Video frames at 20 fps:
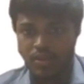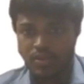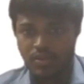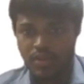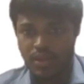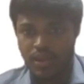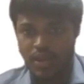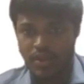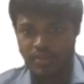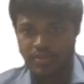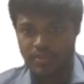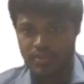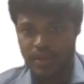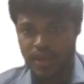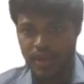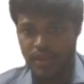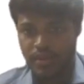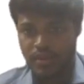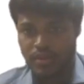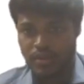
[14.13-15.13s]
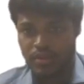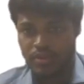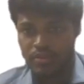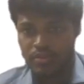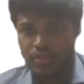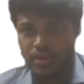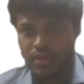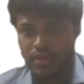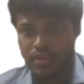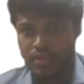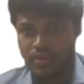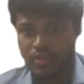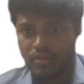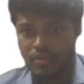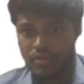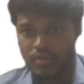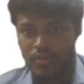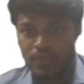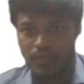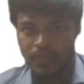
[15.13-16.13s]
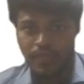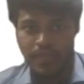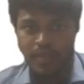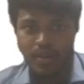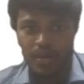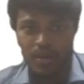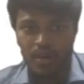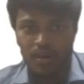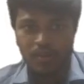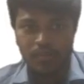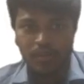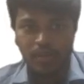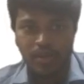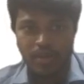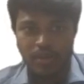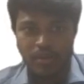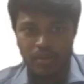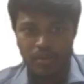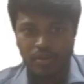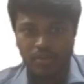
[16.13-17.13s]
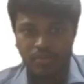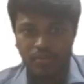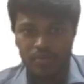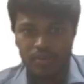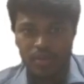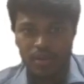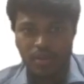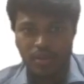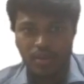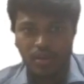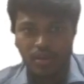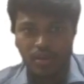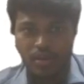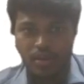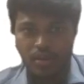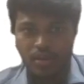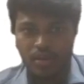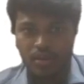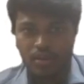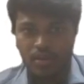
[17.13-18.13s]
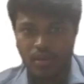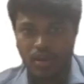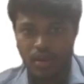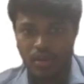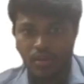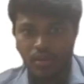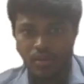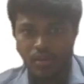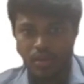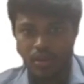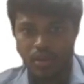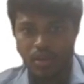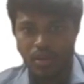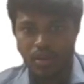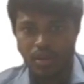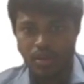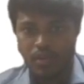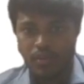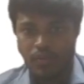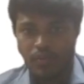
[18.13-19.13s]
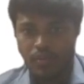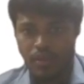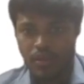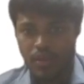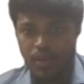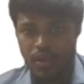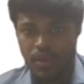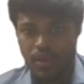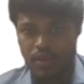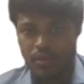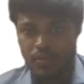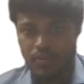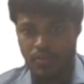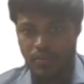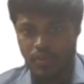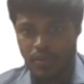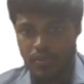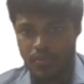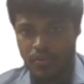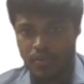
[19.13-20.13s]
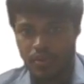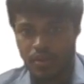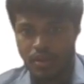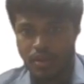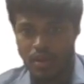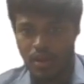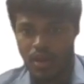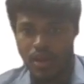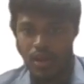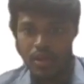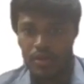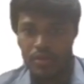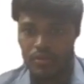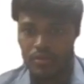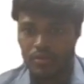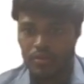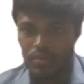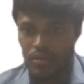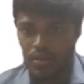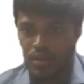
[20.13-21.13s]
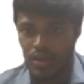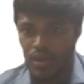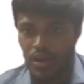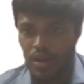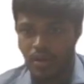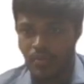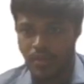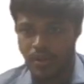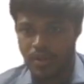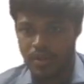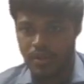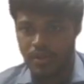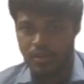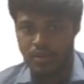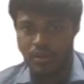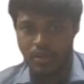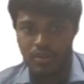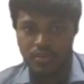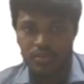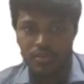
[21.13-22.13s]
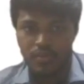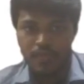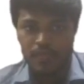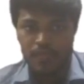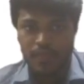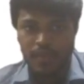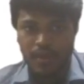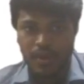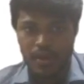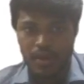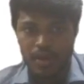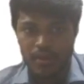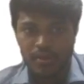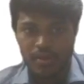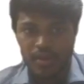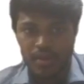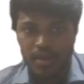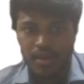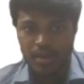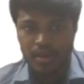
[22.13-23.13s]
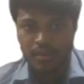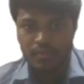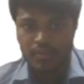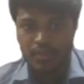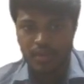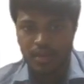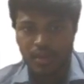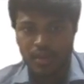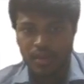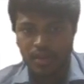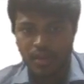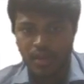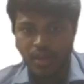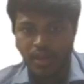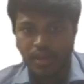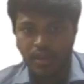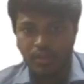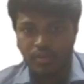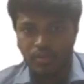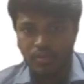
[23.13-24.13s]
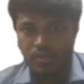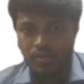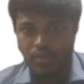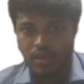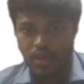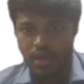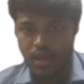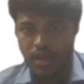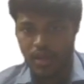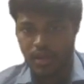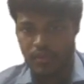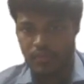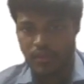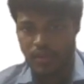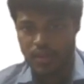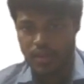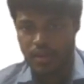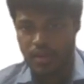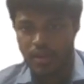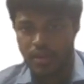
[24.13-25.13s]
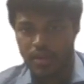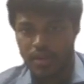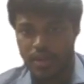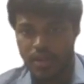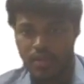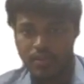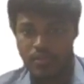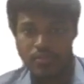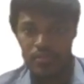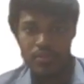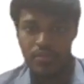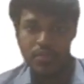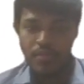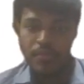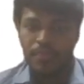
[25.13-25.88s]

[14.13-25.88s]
She has 9 dots in a row. How many dots will her rangoli will have for r rows? How many dots are there if there are 8 rows and if there are 10 rows?